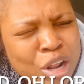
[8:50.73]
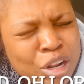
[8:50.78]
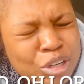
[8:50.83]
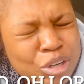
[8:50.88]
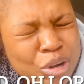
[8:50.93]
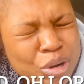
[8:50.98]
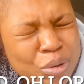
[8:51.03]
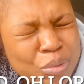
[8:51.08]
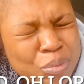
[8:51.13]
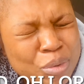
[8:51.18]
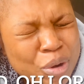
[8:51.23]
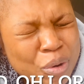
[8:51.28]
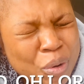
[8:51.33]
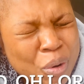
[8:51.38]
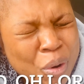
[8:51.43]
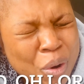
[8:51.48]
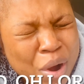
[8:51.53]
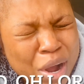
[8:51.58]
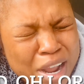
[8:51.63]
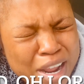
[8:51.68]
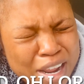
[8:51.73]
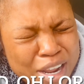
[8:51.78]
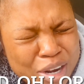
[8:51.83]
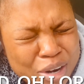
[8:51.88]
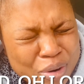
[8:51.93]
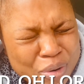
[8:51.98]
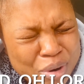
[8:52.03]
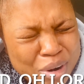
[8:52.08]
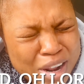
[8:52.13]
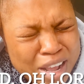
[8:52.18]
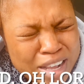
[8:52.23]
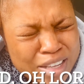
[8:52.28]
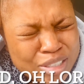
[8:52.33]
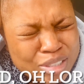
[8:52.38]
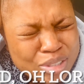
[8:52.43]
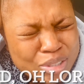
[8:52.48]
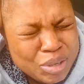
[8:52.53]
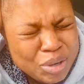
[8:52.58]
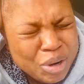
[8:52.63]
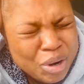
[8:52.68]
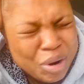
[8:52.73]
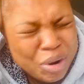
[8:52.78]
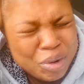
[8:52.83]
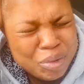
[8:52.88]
don't be quiet on us, oh God.